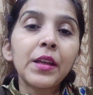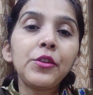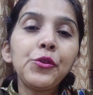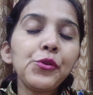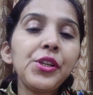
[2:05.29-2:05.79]

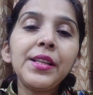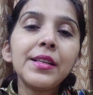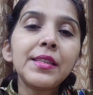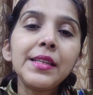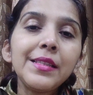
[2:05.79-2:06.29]
Usually
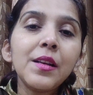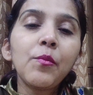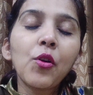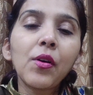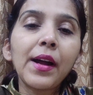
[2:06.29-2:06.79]
the
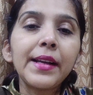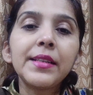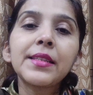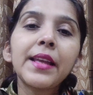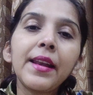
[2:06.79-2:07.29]
seasonal
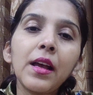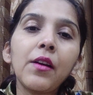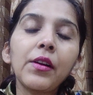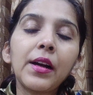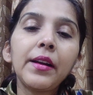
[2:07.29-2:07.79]
bronchitis can
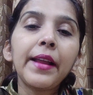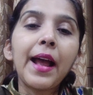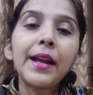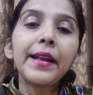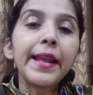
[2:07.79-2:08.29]
occur
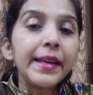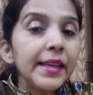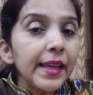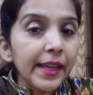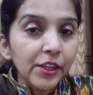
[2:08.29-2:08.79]
at
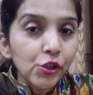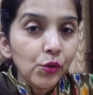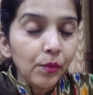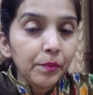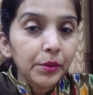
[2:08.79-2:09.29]
any
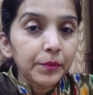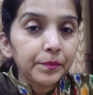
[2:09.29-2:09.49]
age group